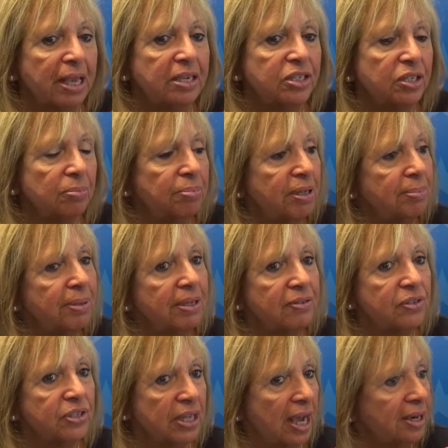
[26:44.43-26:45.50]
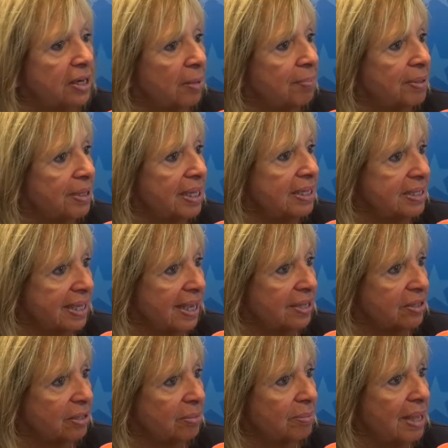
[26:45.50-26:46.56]
So people have signed up and they
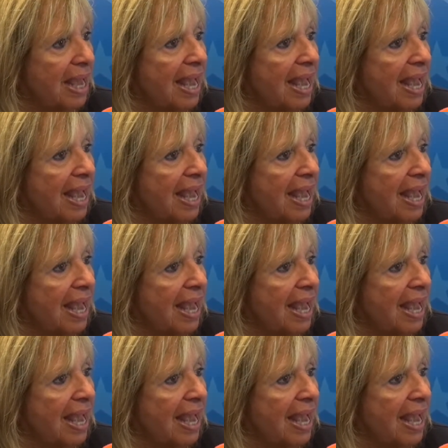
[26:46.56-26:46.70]
take them,